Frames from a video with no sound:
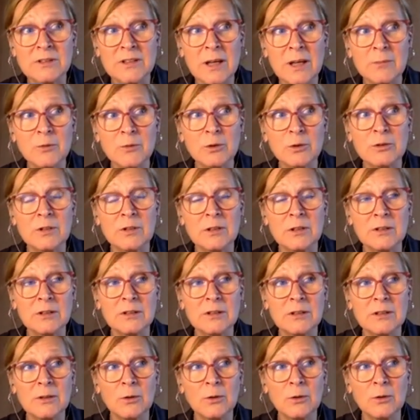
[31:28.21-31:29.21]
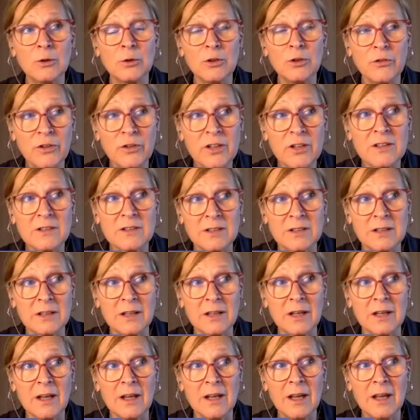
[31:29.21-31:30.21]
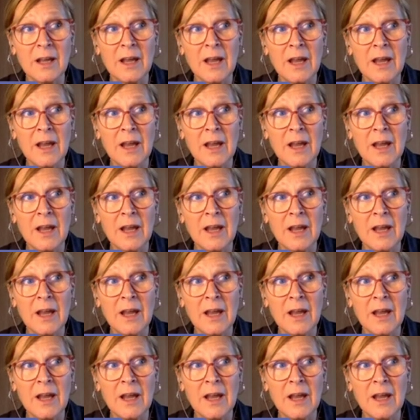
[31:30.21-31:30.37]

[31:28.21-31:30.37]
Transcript: come to the university,